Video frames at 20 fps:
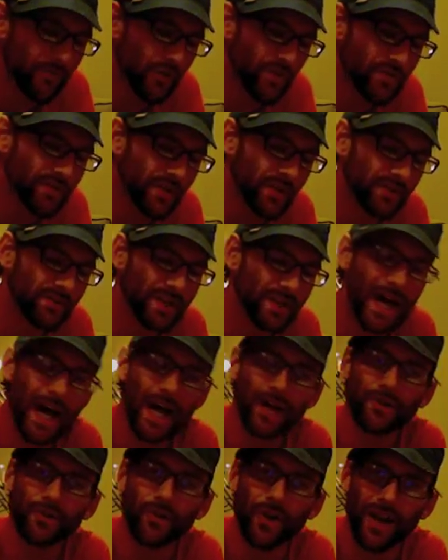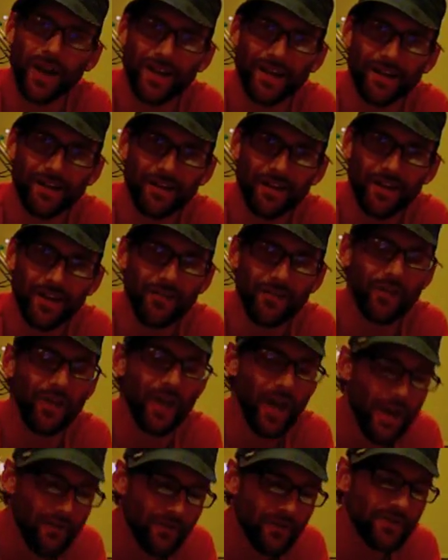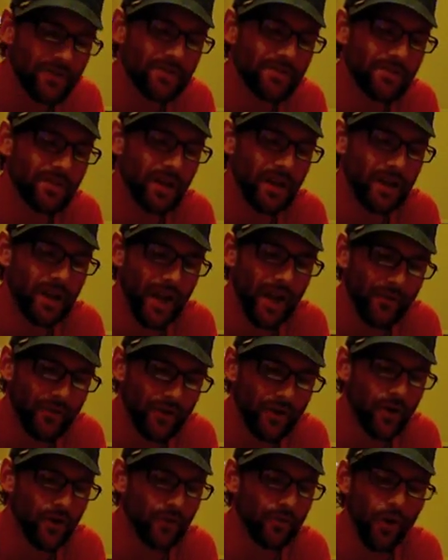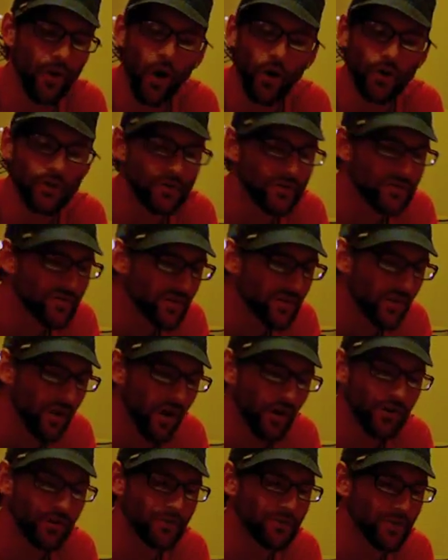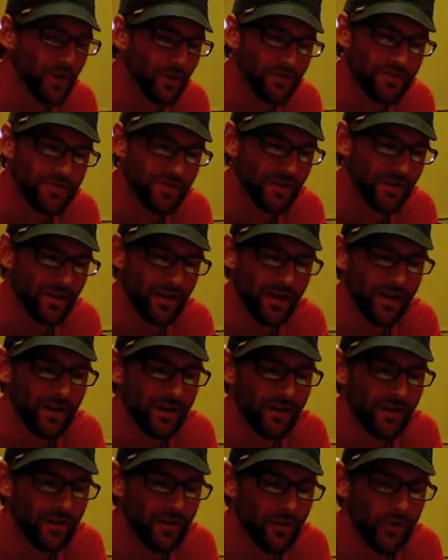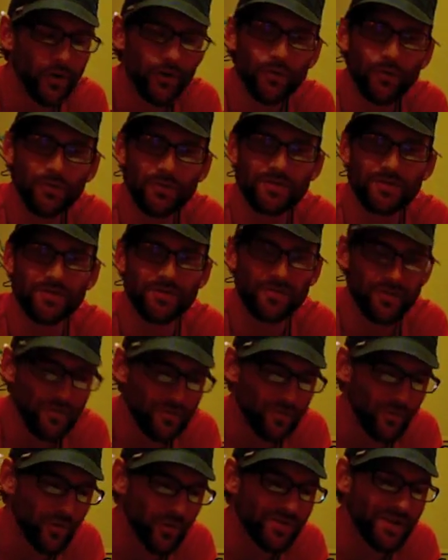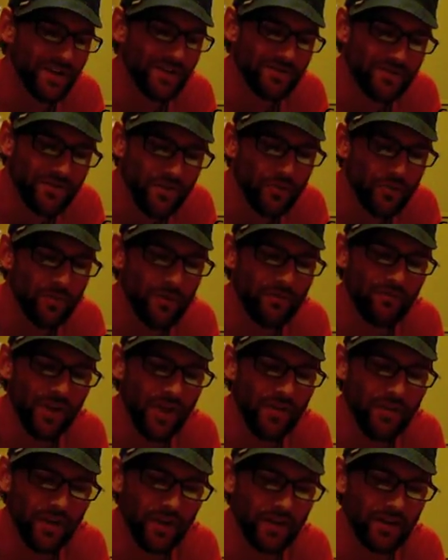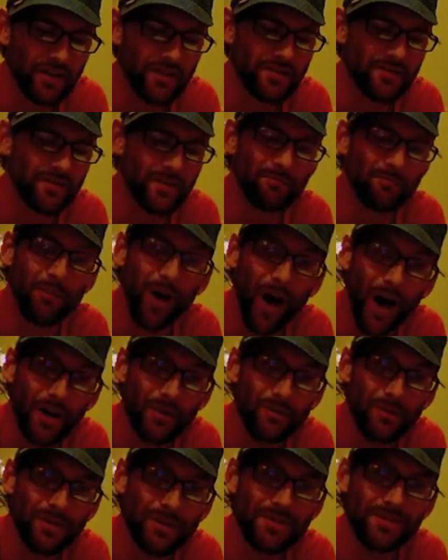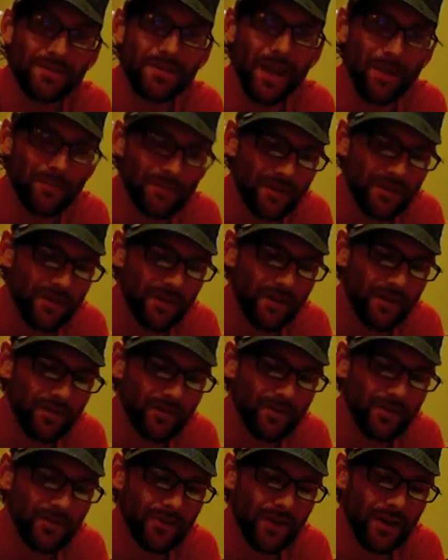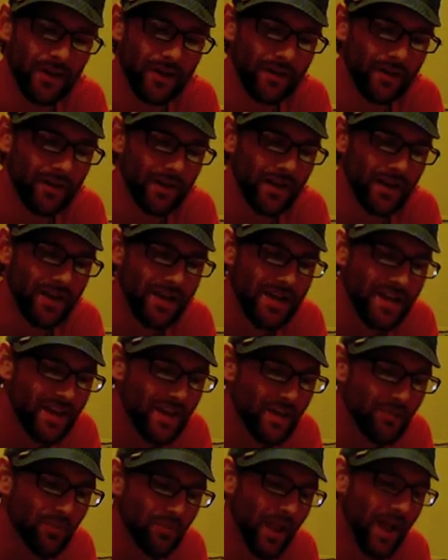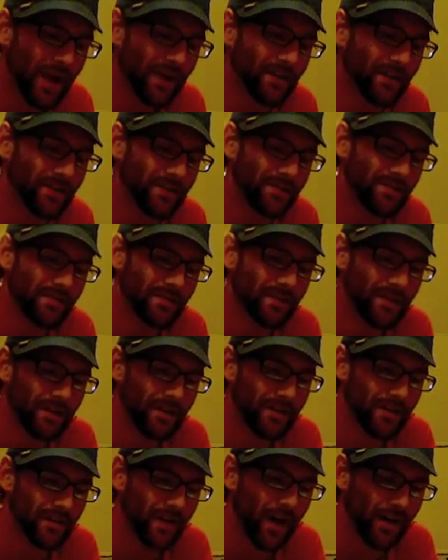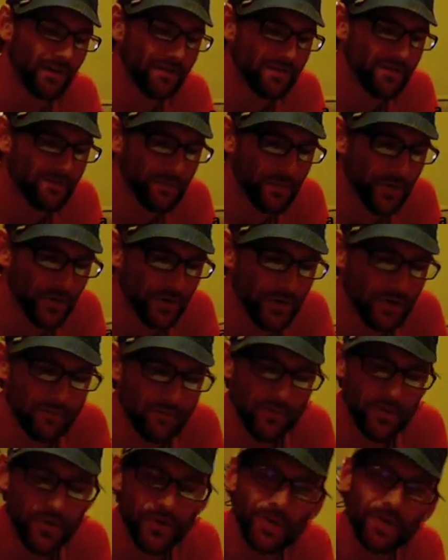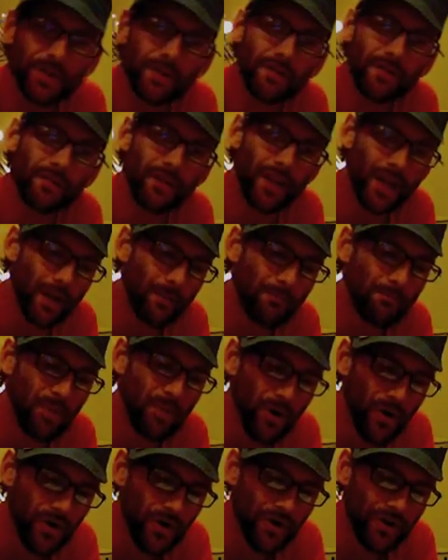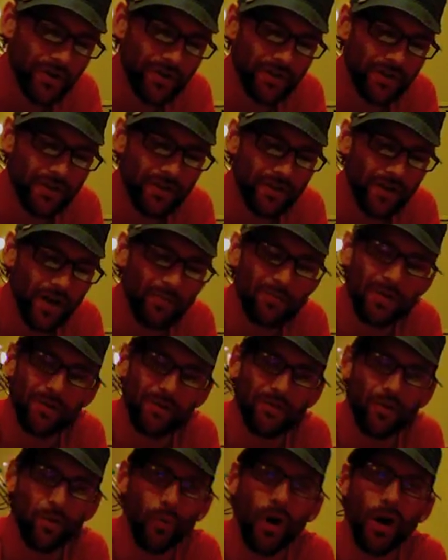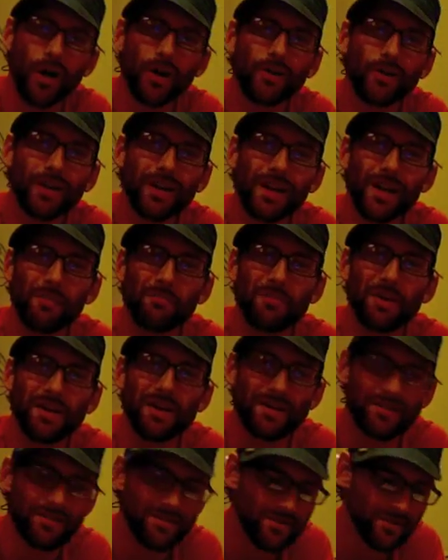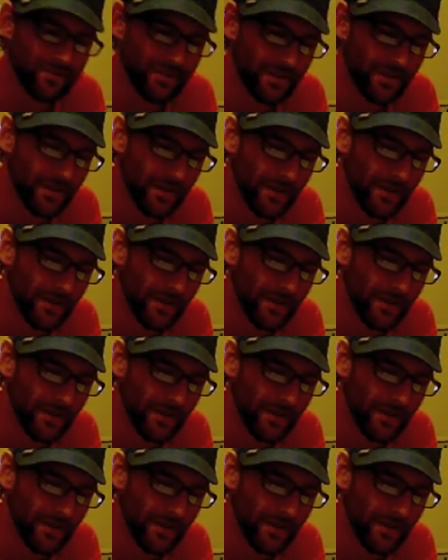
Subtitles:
First this, God created the heavens and the earth. All you see, all you don't see. Earth was a soup of nothingness, a bottomless emptiness, an inky blackness. God's Spirit brooded like a bird above the watery abyss.